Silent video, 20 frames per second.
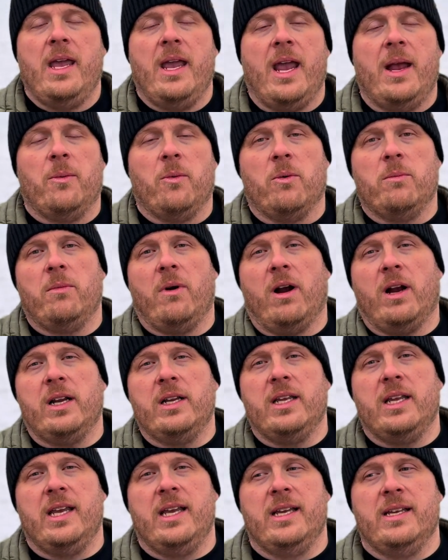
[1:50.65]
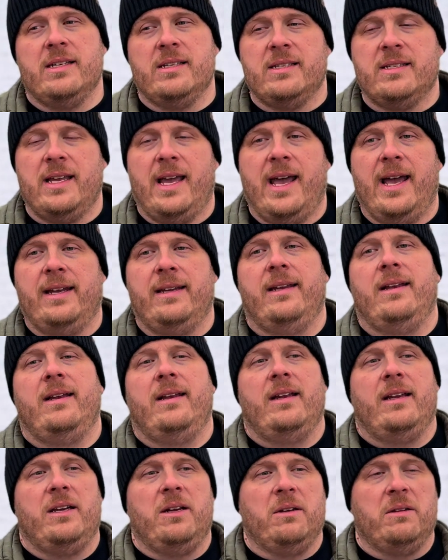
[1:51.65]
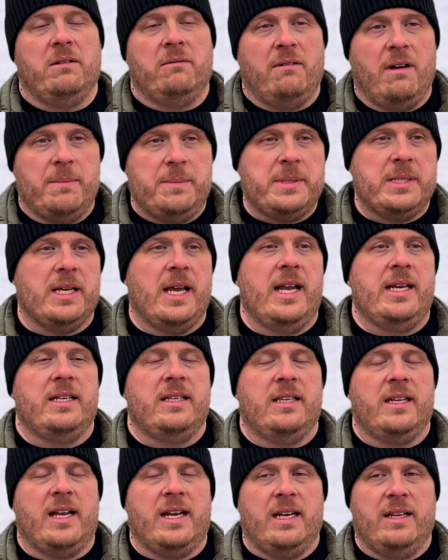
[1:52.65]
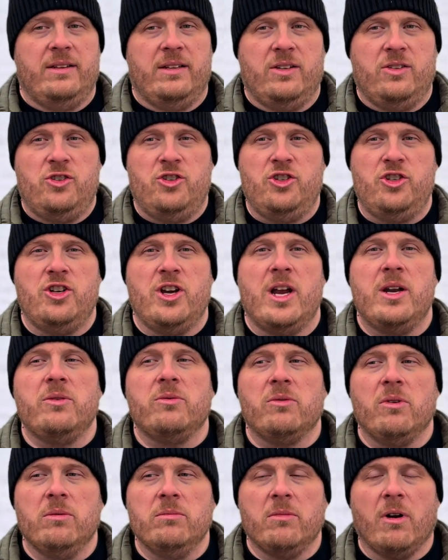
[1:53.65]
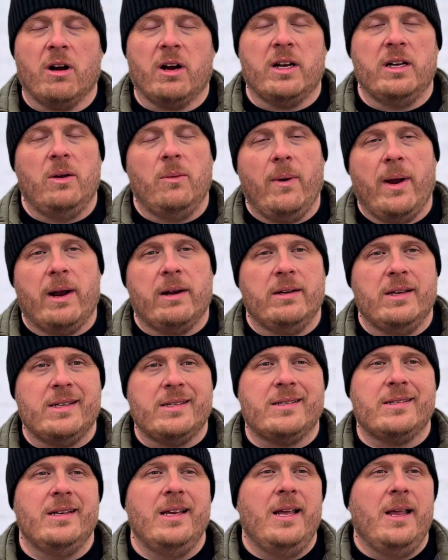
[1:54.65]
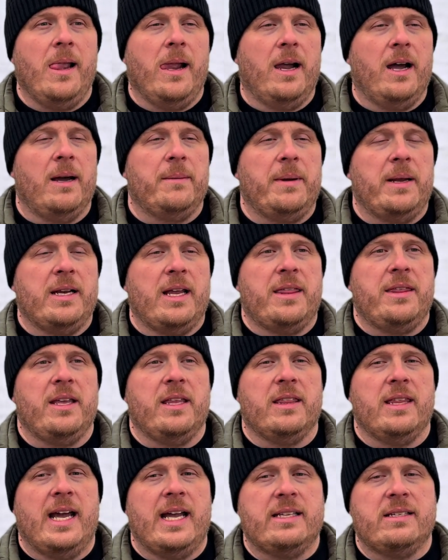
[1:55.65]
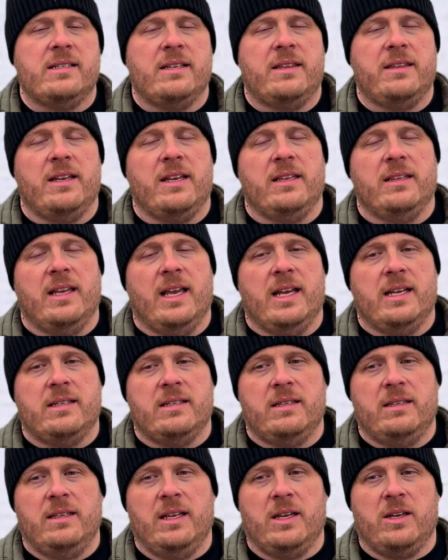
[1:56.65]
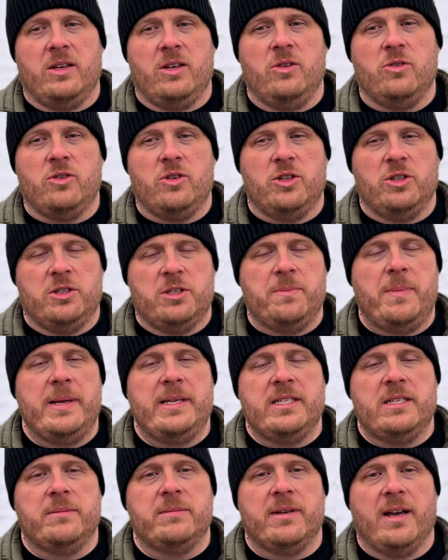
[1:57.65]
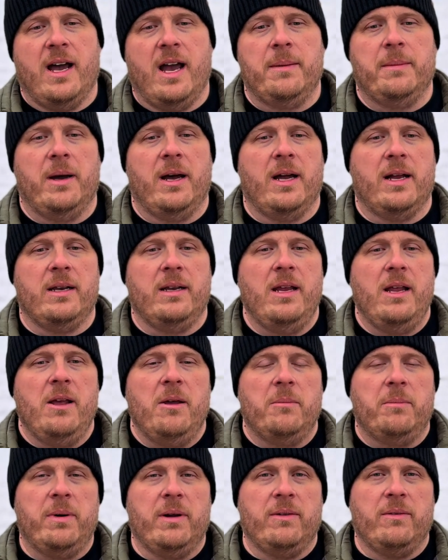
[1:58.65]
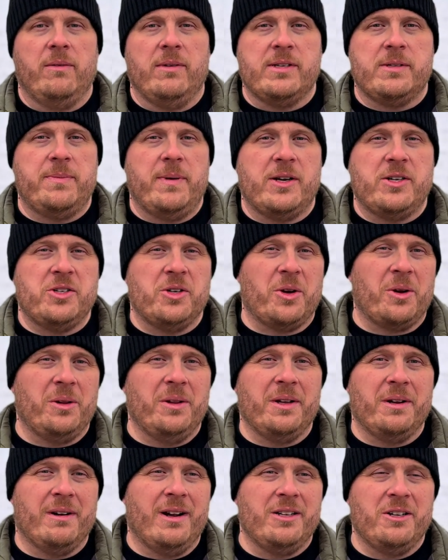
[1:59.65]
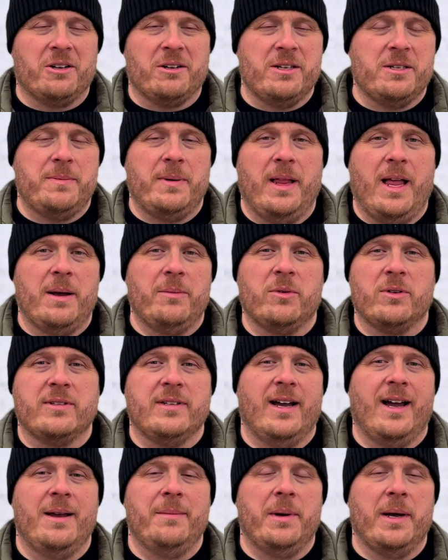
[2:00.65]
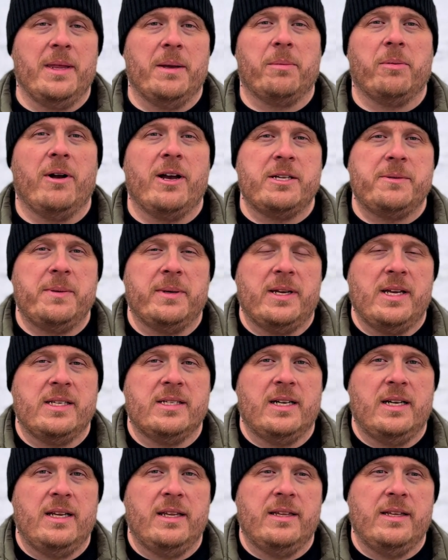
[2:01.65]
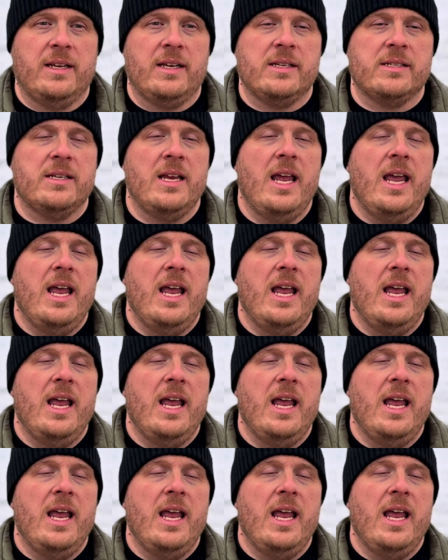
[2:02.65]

And where marketing is that, the website and the kind of the general market awareness. And I think that's a thing that you should spend some time on, but especially earlier on, you're going to spend a lot more time on the prospecting side of things.